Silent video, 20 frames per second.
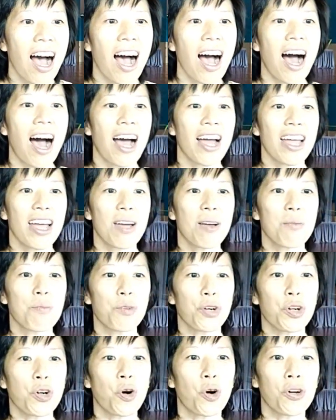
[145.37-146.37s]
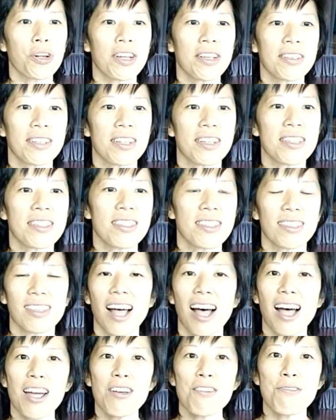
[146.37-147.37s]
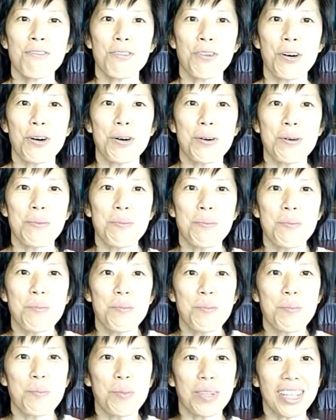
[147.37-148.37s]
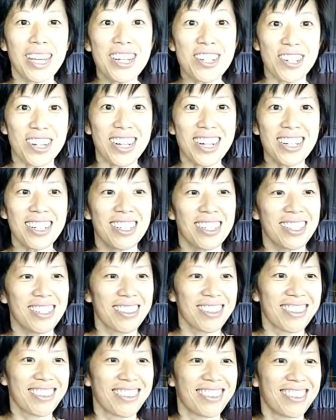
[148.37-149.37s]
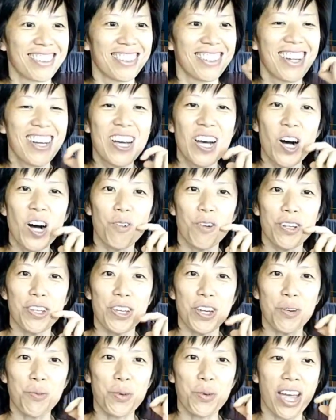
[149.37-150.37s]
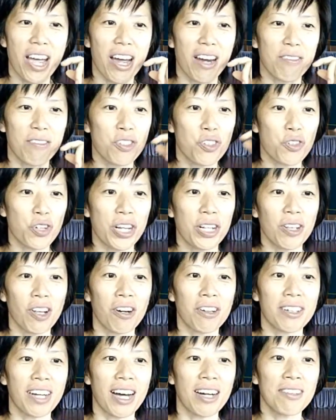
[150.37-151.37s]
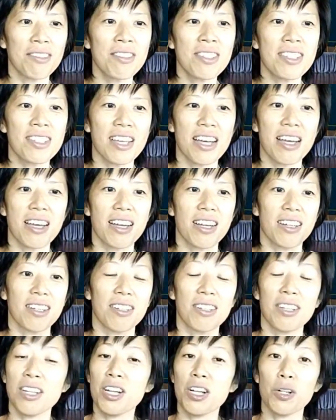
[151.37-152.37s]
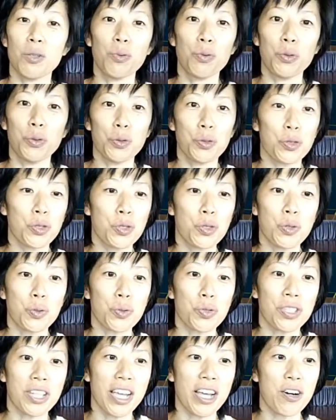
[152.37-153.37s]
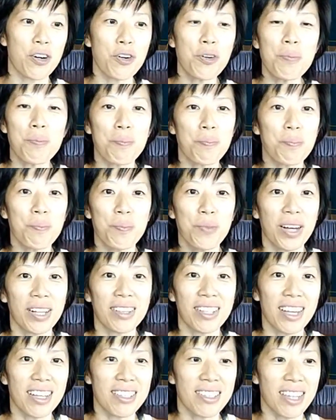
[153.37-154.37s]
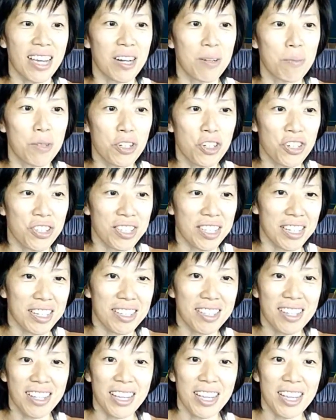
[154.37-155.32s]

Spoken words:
I am recording this live from Malaysia. Over here, we have strict lockdowns and rules to stay at home unless there are emergencies.